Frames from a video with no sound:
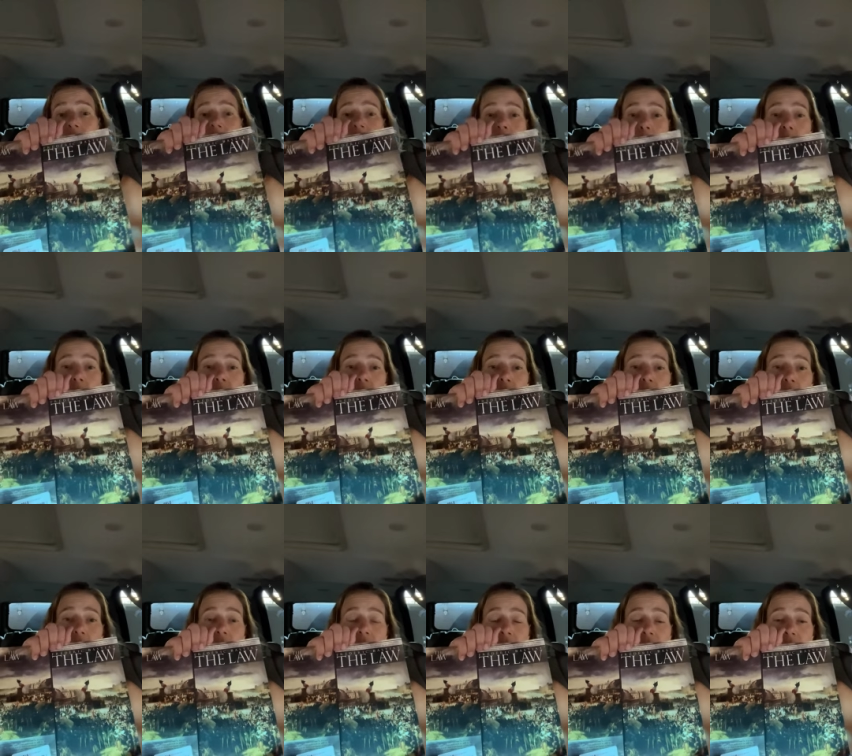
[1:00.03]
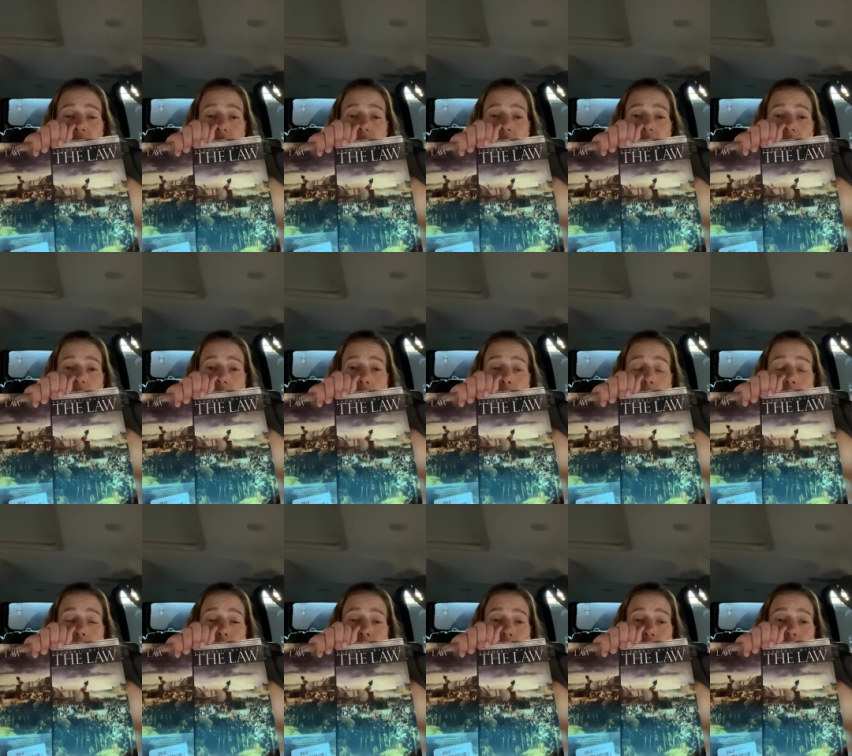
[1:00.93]
came across
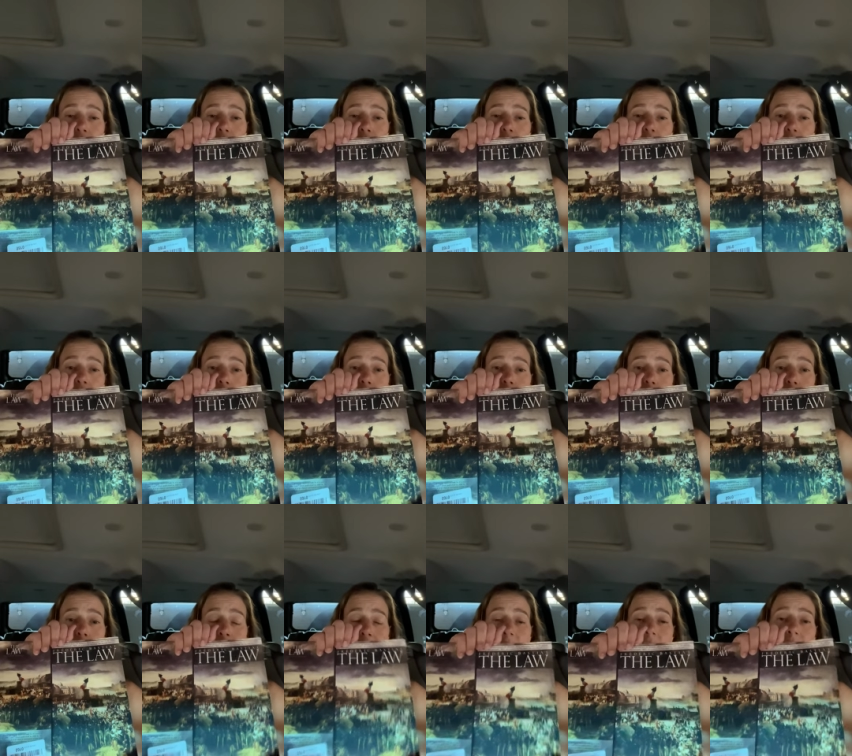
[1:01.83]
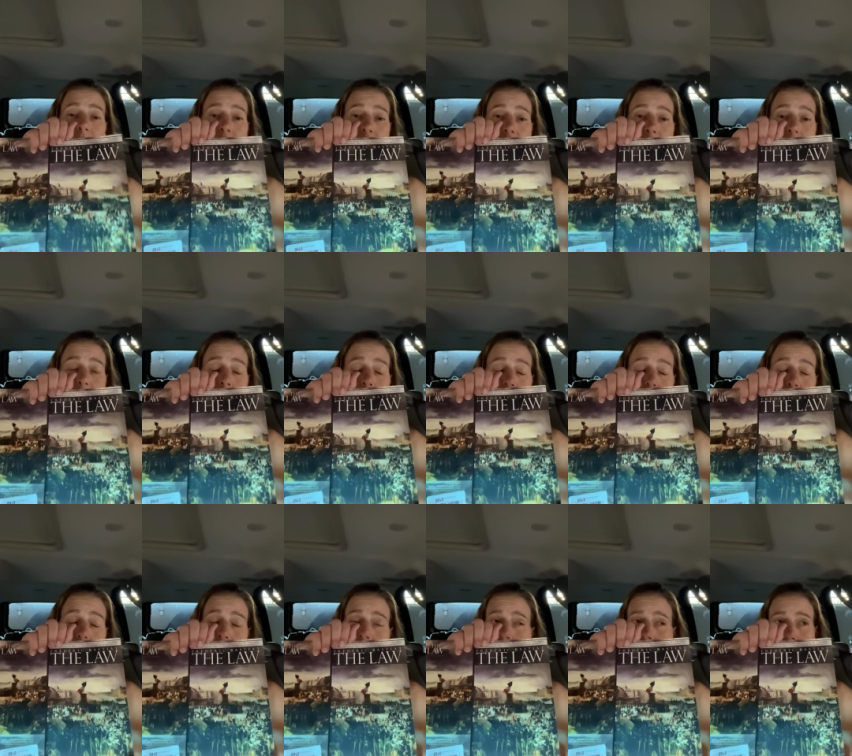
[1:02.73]
um, my,
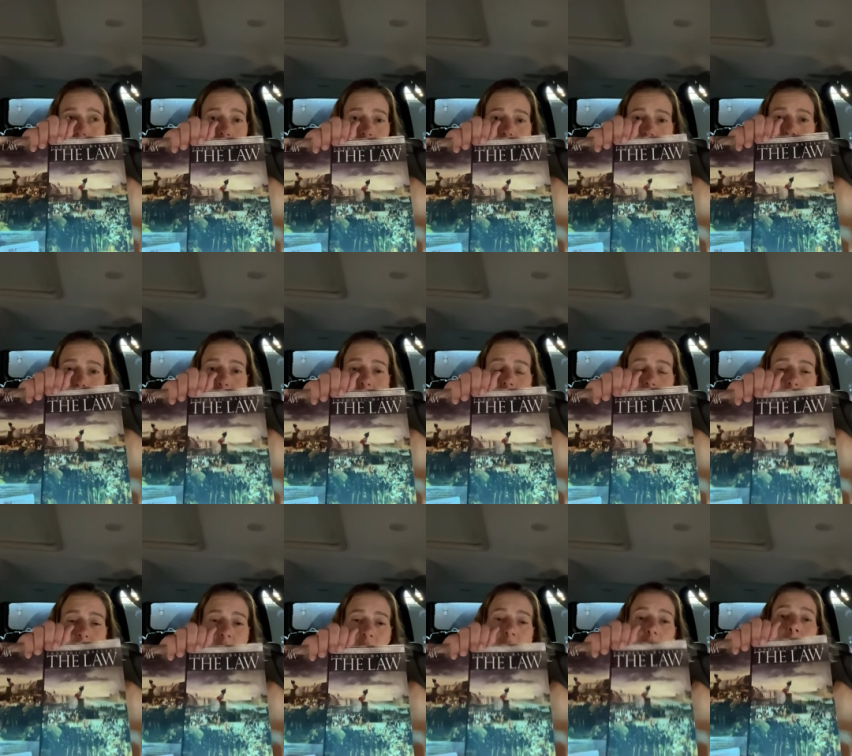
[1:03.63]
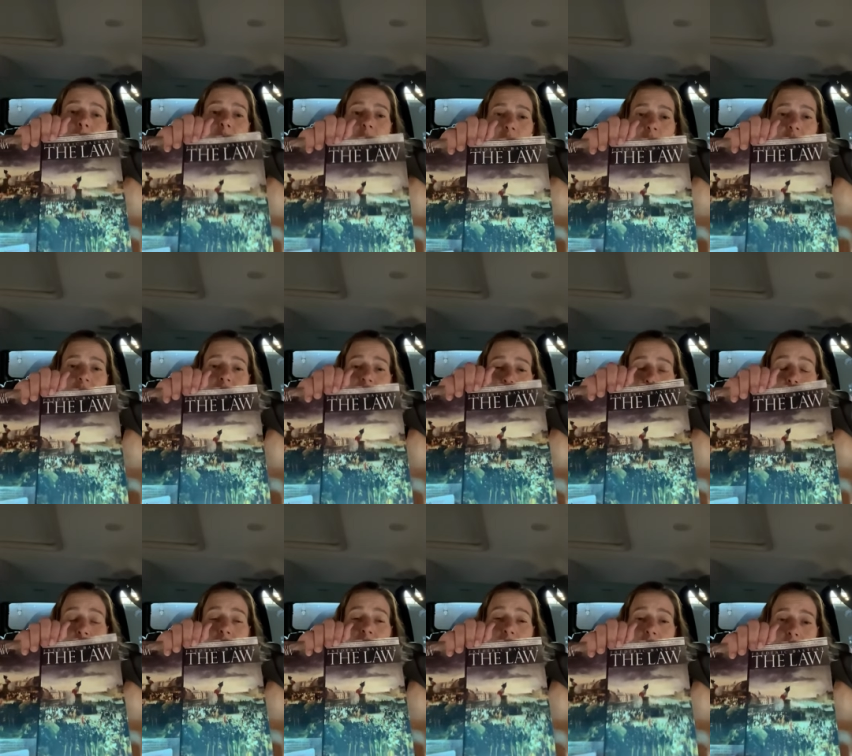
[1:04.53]
I don't know, came across,
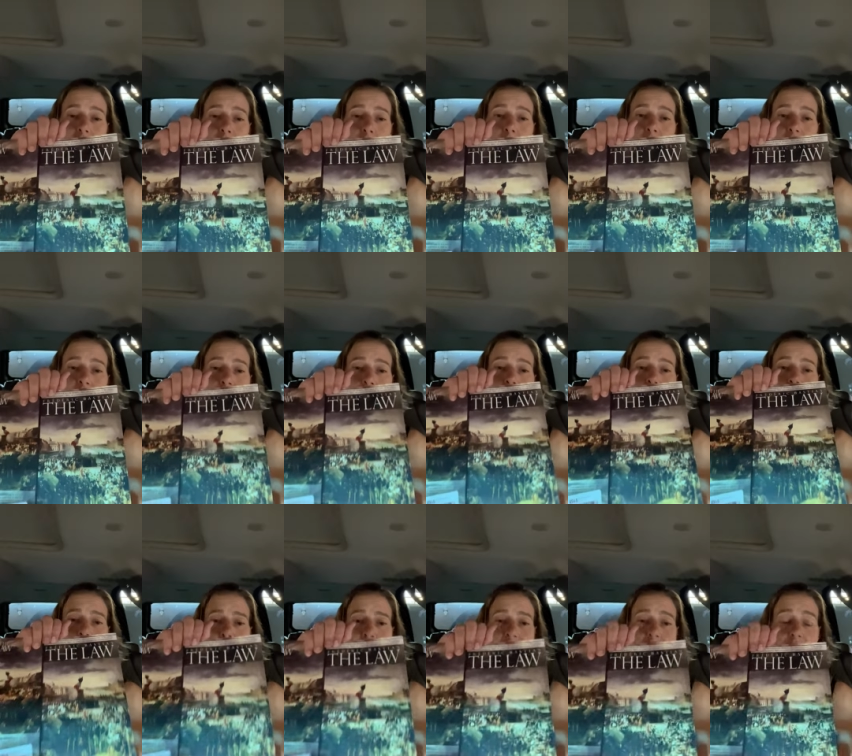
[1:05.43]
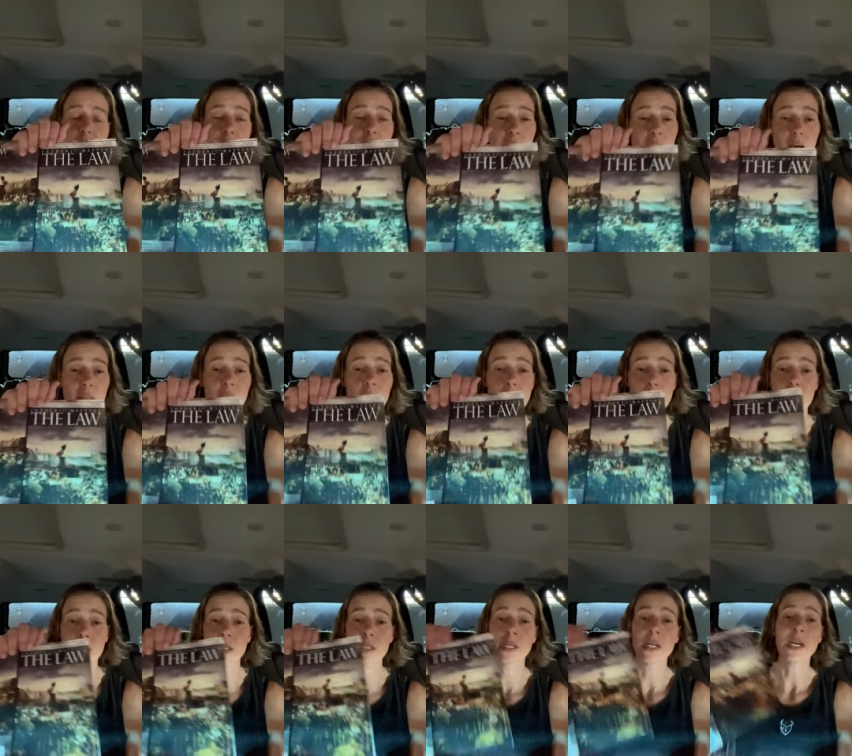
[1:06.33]
someone had recommended it. And so I got the
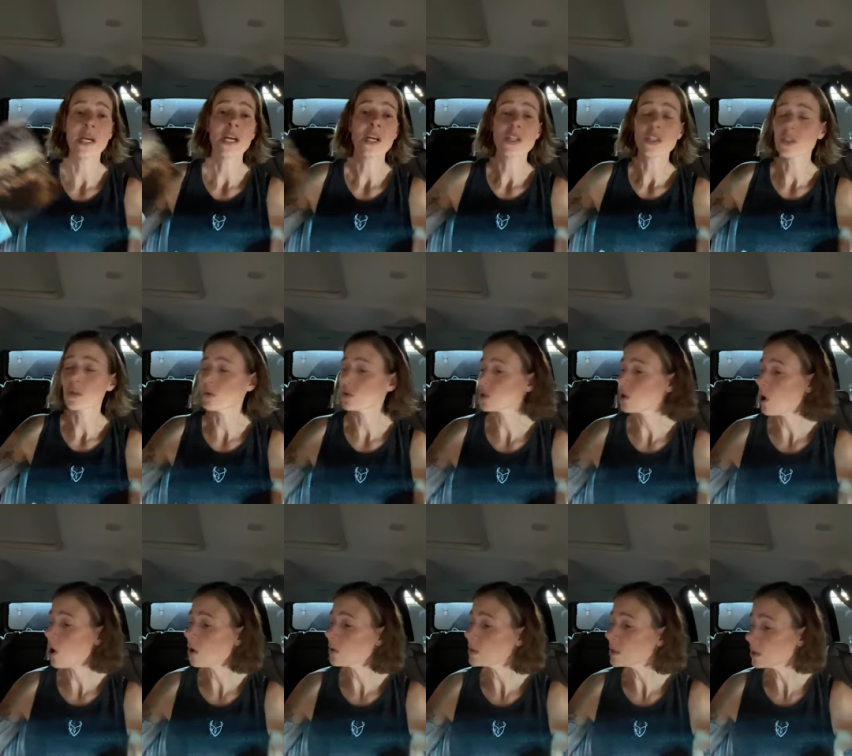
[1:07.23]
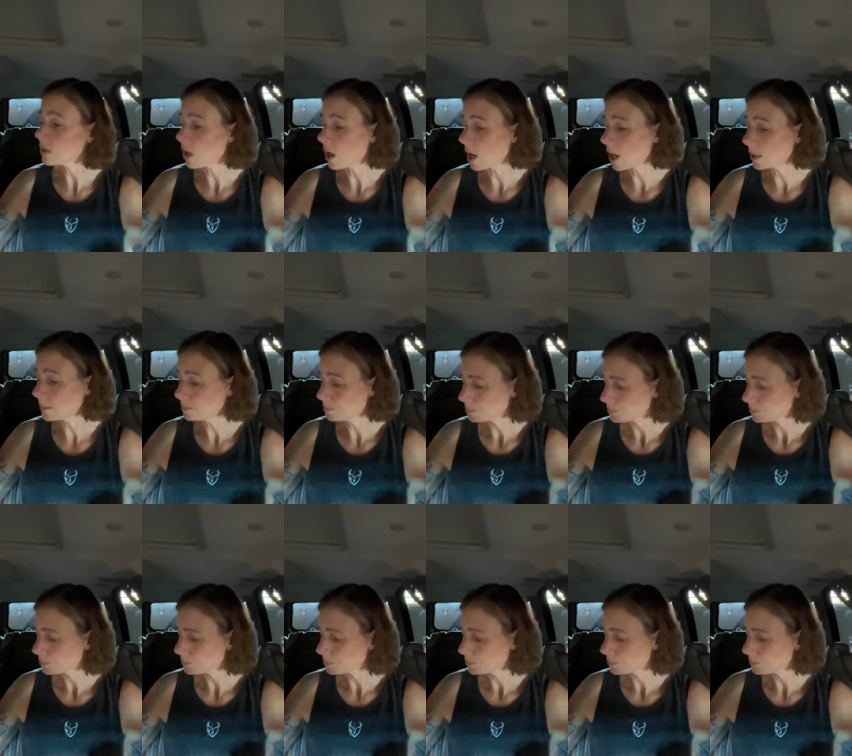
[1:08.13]
book. So it's called The Law,